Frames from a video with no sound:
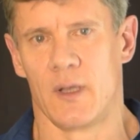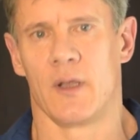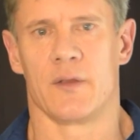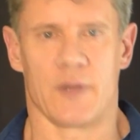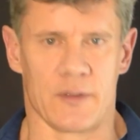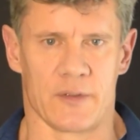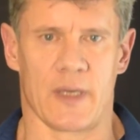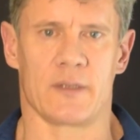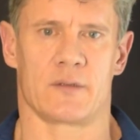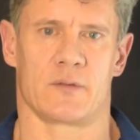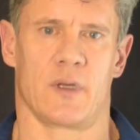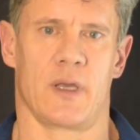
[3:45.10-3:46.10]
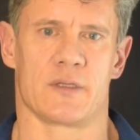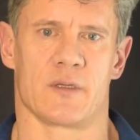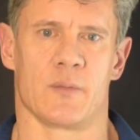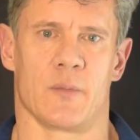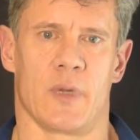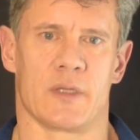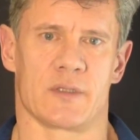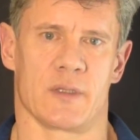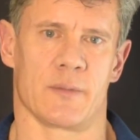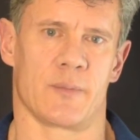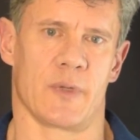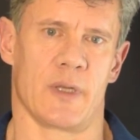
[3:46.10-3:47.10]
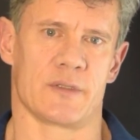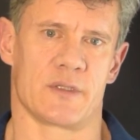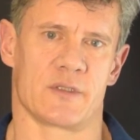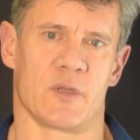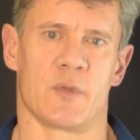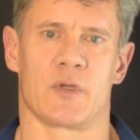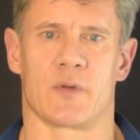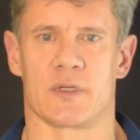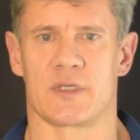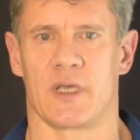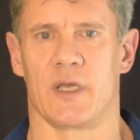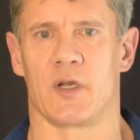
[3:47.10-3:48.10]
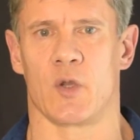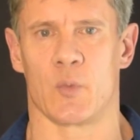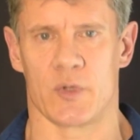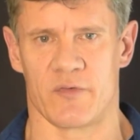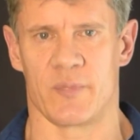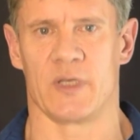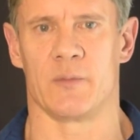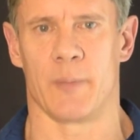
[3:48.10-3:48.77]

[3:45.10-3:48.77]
then that as a systemic risk area would have been